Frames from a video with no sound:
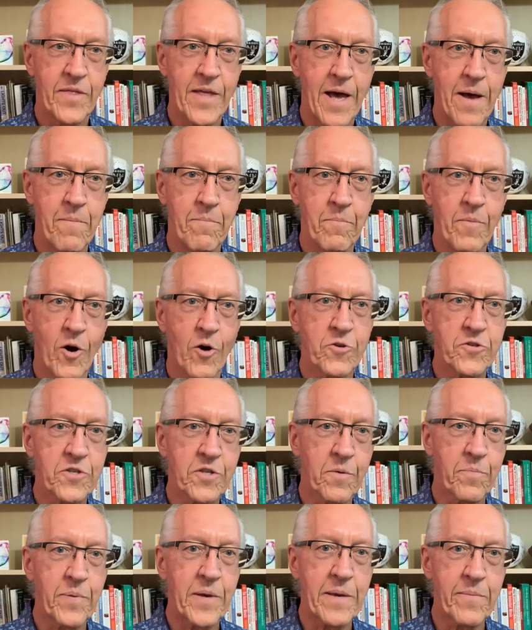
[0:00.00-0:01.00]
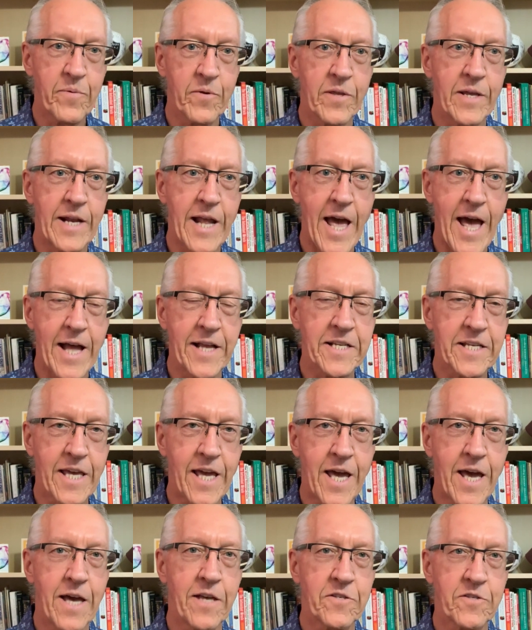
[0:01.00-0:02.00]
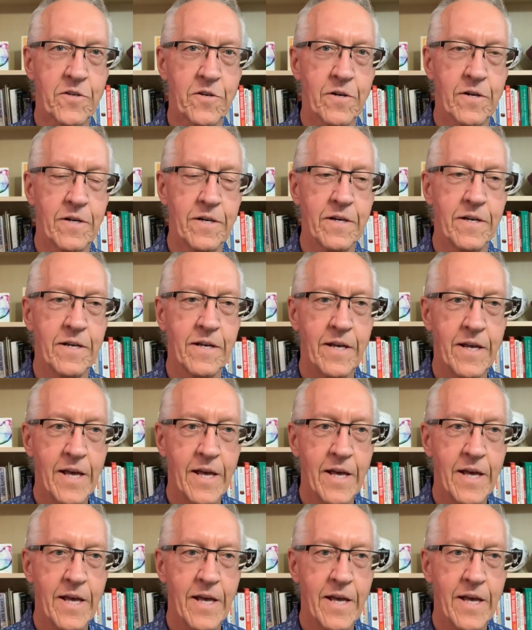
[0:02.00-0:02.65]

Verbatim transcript: that most of the people that had cancer